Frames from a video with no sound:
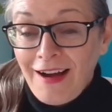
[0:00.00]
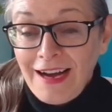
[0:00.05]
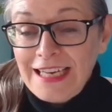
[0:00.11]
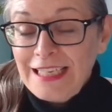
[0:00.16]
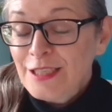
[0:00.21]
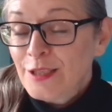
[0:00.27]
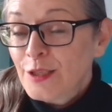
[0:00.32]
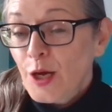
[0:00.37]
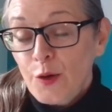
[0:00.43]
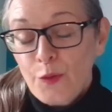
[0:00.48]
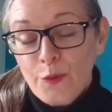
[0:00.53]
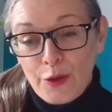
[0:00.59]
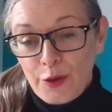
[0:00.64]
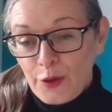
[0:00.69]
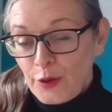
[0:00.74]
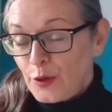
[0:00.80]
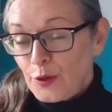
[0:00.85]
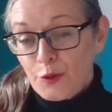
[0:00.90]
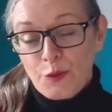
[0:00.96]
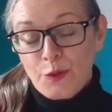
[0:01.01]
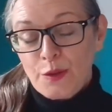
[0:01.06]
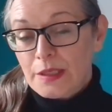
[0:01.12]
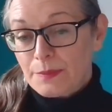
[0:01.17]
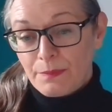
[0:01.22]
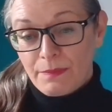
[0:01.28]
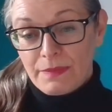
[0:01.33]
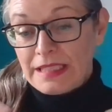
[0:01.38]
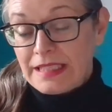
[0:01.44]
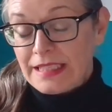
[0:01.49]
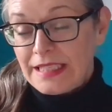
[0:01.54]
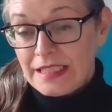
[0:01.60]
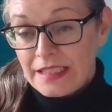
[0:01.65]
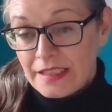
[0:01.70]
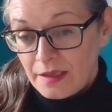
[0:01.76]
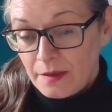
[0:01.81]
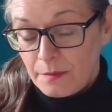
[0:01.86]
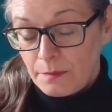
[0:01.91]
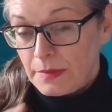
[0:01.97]
I don't use
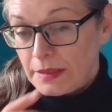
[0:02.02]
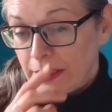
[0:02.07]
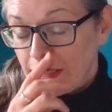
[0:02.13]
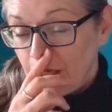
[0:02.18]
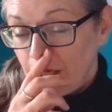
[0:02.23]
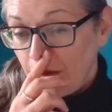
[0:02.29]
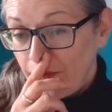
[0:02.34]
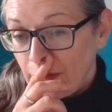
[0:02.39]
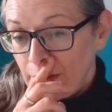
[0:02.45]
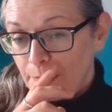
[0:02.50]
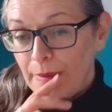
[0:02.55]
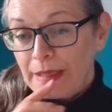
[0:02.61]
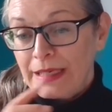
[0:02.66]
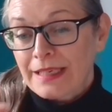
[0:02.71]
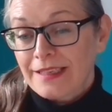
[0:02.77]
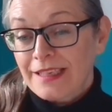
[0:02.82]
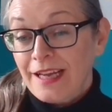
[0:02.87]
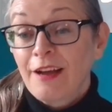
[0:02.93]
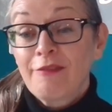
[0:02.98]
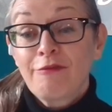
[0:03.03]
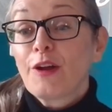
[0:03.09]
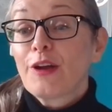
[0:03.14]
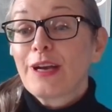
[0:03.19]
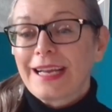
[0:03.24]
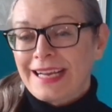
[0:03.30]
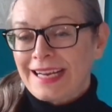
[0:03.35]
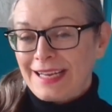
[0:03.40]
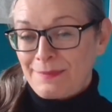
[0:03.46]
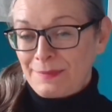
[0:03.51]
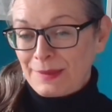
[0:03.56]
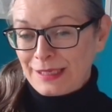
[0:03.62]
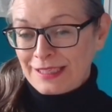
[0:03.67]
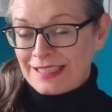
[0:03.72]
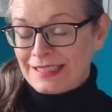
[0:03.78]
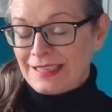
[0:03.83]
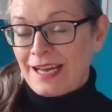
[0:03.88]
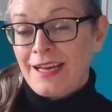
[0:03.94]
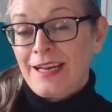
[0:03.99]
systems, you know, those big, ironically,
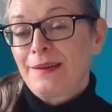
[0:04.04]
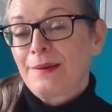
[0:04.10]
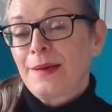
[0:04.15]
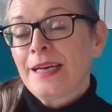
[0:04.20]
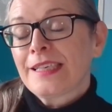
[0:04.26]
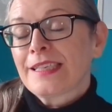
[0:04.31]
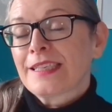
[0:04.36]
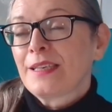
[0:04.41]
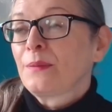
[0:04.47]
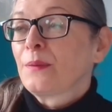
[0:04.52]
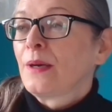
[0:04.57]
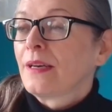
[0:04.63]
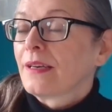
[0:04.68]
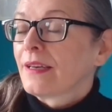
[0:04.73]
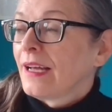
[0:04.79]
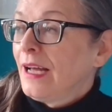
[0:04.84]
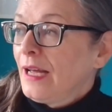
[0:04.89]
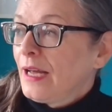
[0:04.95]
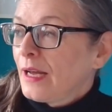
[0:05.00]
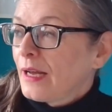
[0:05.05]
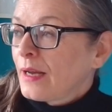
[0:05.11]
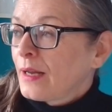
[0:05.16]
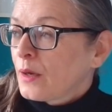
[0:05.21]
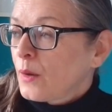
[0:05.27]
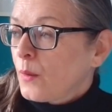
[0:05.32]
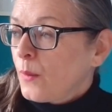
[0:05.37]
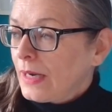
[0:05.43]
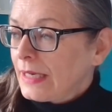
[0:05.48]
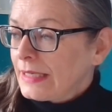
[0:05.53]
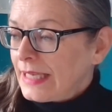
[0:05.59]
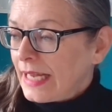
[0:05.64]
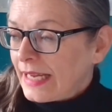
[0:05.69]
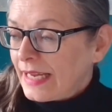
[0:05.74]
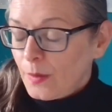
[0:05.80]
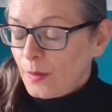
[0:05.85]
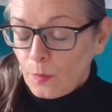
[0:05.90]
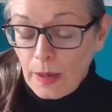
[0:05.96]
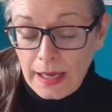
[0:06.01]
because I actually work in quite a
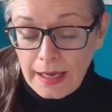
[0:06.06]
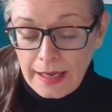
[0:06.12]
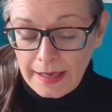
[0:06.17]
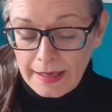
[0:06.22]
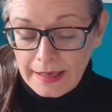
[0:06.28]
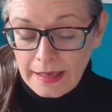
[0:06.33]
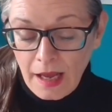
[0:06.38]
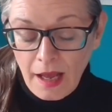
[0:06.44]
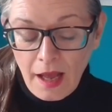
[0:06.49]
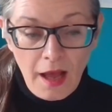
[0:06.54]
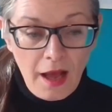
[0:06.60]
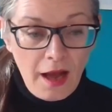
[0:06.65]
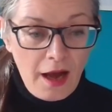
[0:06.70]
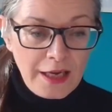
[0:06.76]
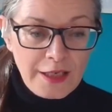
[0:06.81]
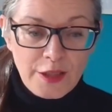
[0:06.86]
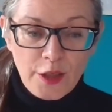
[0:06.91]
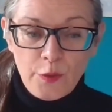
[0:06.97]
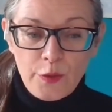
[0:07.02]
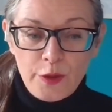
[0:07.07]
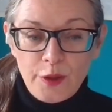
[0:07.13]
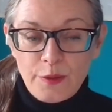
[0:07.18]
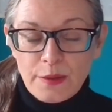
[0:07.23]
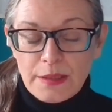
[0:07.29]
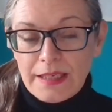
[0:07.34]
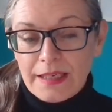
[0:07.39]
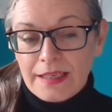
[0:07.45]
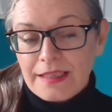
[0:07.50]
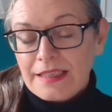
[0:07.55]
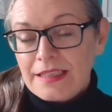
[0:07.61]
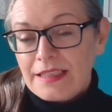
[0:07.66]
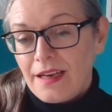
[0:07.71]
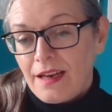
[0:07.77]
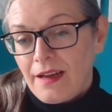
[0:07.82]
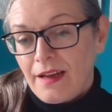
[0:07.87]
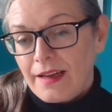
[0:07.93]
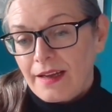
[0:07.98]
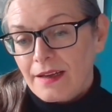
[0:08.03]
techie way, I don't use
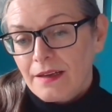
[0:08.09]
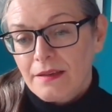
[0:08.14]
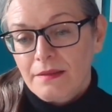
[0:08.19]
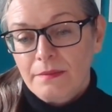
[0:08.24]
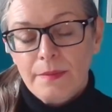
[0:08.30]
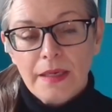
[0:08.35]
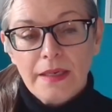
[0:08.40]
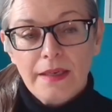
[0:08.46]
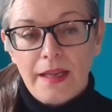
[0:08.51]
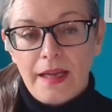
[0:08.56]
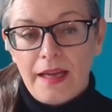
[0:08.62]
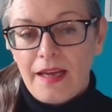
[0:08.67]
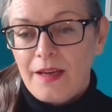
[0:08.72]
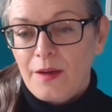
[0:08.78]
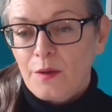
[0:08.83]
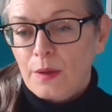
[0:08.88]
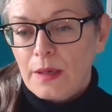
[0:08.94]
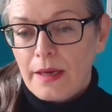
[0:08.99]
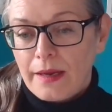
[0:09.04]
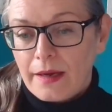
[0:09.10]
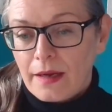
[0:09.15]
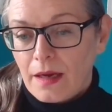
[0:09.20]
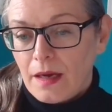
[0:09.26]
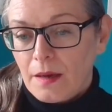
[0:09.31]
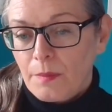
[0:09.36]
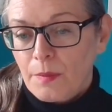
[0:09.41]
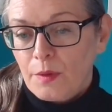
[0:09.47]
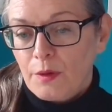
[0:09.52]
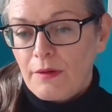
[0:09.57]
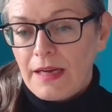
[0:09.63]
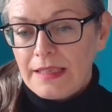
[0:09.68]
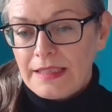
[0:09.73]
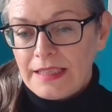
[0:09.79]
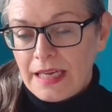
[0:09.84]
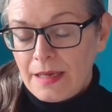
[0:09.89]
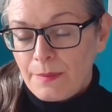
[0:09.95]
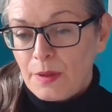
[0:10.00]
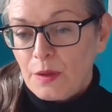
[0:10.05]
things like Monday or ClickUp or
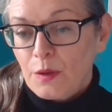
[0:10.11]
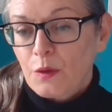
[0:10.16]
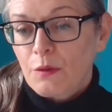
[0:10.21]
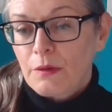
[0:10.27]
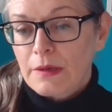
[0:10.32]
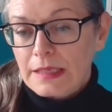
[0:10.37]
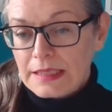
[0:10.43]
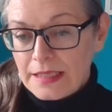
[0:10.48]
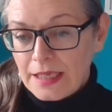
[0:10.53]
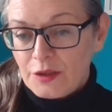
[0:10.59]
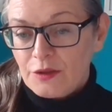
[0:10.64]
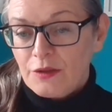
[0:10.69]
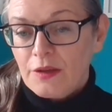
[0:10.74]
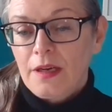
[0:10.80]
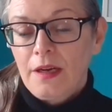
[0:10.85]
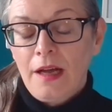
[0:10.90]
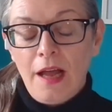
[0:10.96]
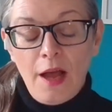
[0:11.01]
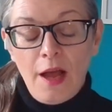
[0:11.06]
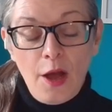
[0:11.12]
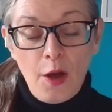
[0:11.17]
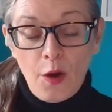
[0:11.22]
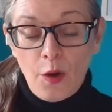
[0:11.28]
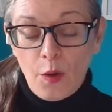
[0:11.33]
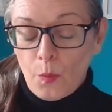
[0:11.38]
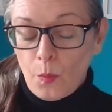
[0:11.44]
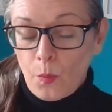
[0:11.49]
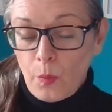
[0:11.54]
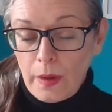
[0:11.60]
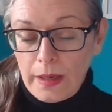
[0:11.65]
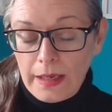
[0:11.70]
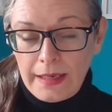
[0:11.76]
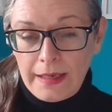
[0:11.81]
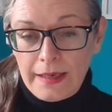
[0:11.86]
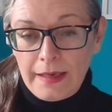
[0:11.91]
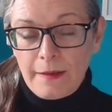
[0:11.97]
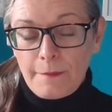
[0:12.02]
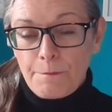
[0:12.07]
Airtable or etc.
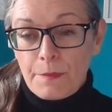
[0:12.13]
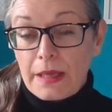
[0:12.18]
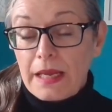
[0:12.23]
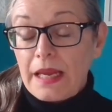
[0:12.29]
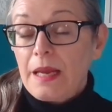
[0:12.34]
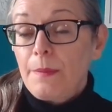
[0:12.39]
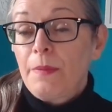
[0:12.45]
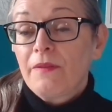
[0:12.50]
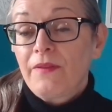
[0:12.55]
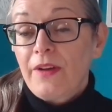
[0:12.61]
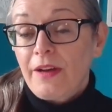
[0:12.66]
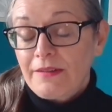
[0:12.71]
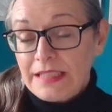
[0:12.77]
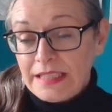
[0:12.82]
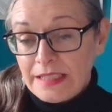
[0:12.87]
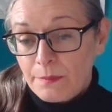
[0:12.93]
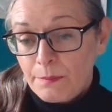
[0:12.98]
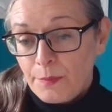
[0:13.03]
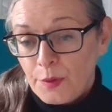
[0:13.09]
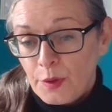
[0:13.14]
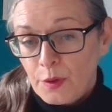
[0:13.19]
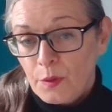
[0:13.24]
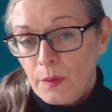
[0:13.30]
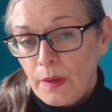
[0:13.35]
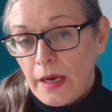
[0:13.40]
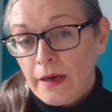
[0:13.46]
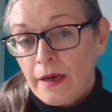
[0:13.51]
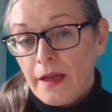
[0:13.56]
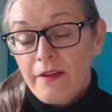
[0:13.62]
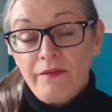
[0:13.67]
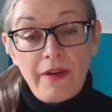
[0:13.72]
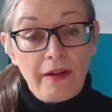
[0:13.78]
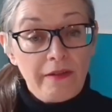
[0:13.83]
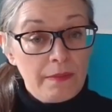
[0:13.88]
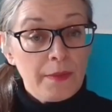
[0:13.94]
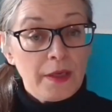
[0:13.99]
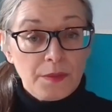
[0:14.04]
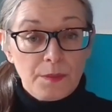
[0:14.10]
We keep it very simple, and I
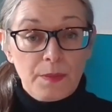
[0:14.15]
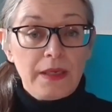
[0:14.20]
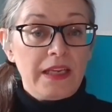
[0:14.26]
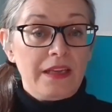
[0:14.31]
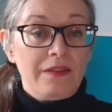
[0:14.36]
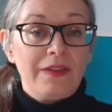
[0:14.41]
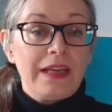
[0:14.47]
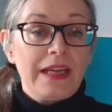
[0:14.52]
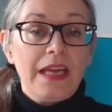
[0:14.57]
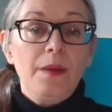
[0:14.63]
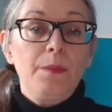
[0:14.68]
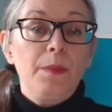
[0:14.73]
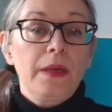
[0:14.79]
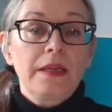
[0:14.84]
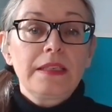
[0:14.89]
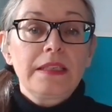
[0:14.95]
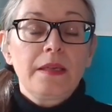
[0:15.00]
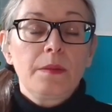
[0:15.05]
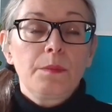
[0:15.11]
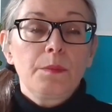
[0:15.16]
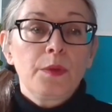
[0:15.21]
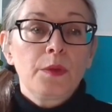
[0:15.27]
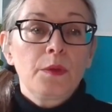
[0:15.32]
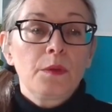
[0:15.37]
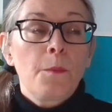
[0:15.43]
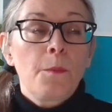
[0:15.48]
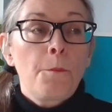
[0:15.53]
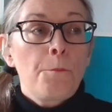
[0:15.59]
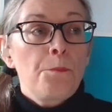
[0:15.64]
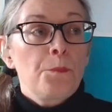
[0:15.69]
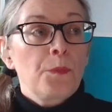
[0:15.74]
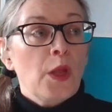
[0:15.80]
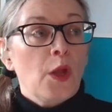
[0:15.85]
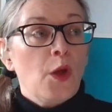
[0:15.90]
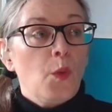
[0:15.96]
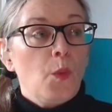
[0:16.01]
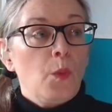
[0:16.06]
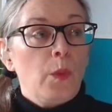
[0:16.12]
very much believe in keeping it simple.
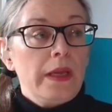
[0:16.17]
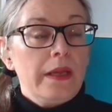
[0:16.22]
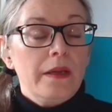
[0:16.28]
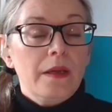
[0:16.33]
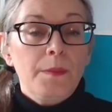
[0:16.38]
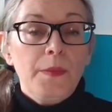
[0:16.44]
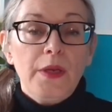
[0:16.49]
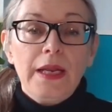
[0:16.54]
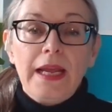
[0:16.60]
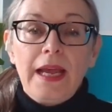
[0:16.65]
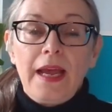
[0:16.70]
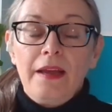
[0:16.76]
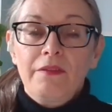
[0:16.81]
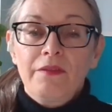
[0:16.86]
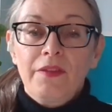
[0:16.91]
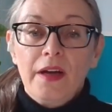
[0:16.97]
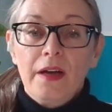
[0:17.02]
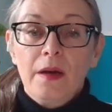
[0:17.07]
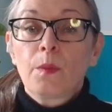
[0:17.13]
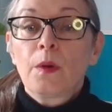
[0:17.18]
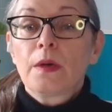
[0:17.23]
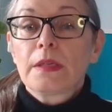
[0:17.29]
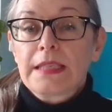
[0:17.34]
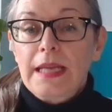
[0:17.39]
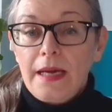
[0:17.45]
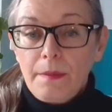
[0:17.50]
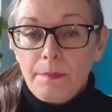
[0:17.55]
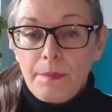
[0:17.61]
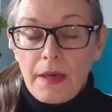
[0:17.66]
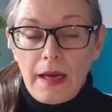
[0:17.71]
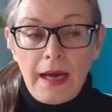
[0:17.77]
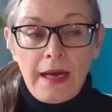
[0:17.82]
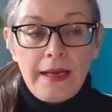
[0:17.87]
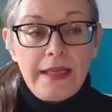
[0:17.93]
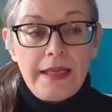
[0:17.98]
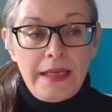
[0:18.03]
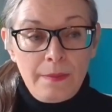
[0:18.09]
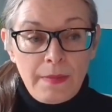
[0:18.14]
We communicate via WhatsApp
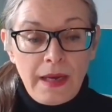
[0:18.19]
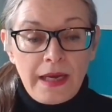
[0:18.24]
and